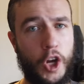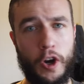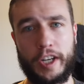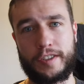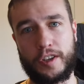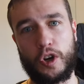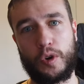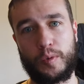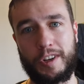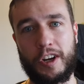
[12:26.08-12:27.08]
All right,
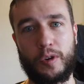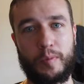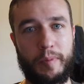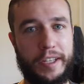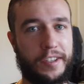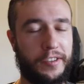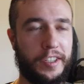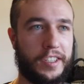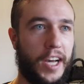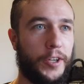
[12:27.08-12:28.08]
so, you know, basically
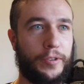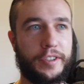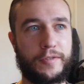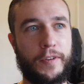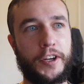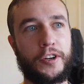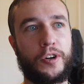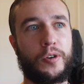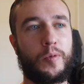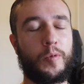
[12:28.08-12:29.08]
the title of this
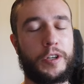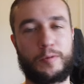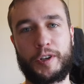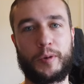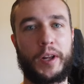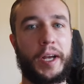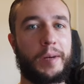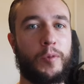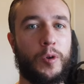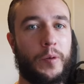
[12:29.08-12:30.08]
video, which one do I
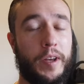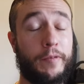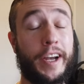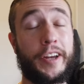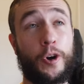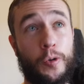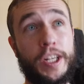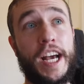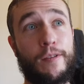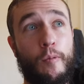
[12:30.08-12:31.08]
like more? If I could
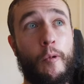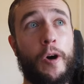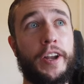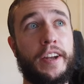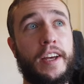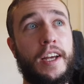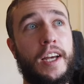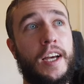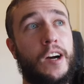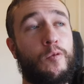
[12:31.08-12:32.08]
only have one,
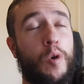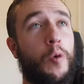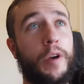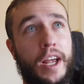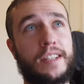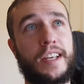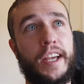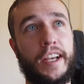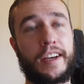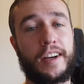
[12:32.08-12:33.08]
what would I
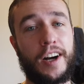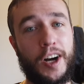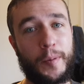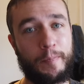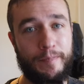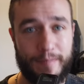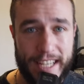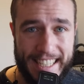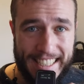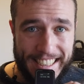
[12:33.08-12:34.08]
take?
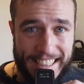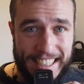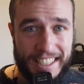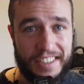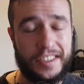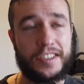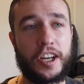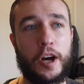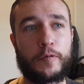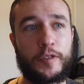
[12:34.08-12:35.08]
This is
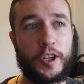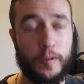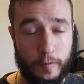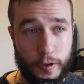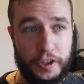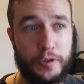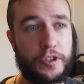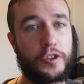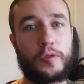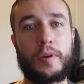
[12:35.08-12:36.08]
tough. You know, for
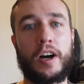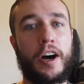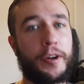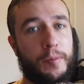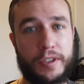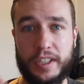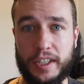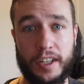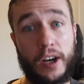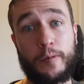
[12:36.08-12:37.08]
YouTube,
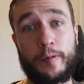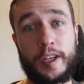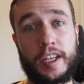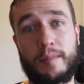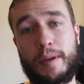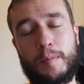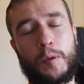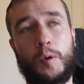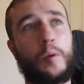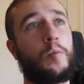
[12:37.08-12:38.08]
100% the Humvee.
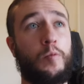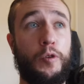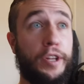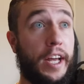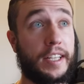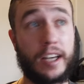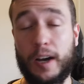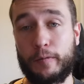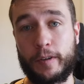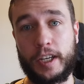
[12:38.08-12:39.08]
People really like the
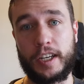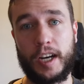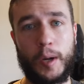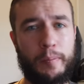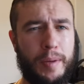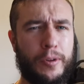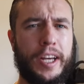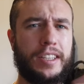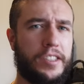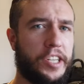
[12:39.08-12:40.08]
Humvee. People
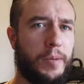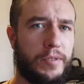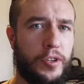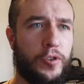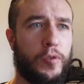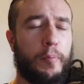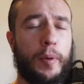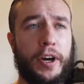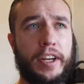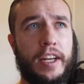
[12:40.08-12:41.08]
like the Jeep too,
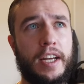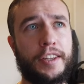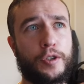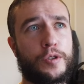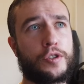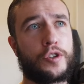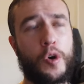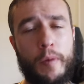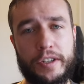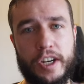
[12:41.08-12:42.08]
but there's
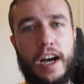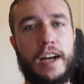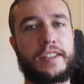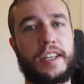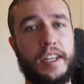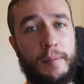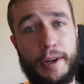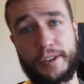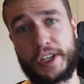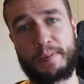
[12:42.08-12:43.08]
so much content
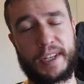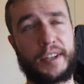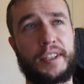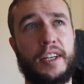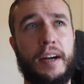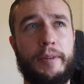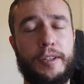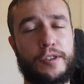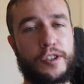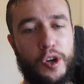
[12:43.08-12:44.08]
about Jeeps out there. I mean,
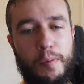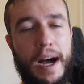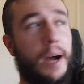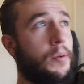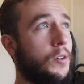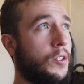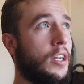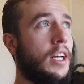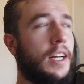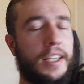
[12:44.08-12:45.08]
they're so
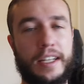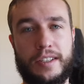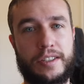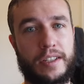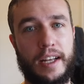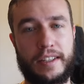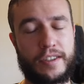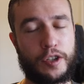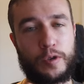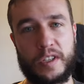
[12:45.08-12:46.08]
popular. That's
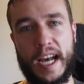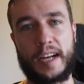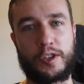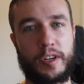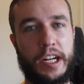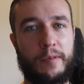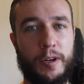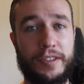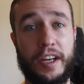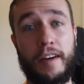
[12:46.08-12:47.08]
so saturated,
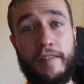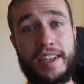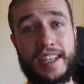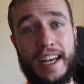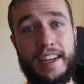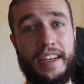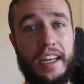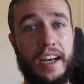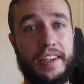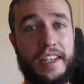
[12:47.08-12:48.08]
whereas the Humvee is kind of
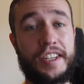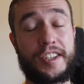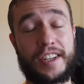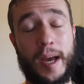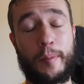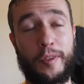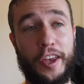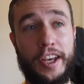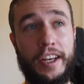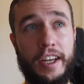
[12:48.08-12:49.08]
a niche type
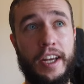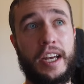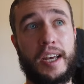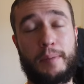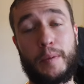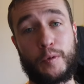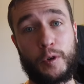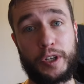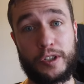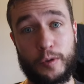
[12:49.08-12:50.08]
thing, and people
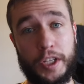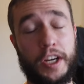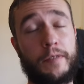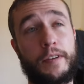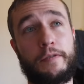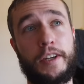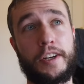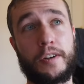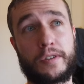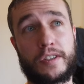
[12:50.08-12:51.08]
really enjoy the Humvee
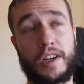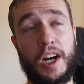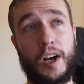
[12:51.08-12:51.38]
videos.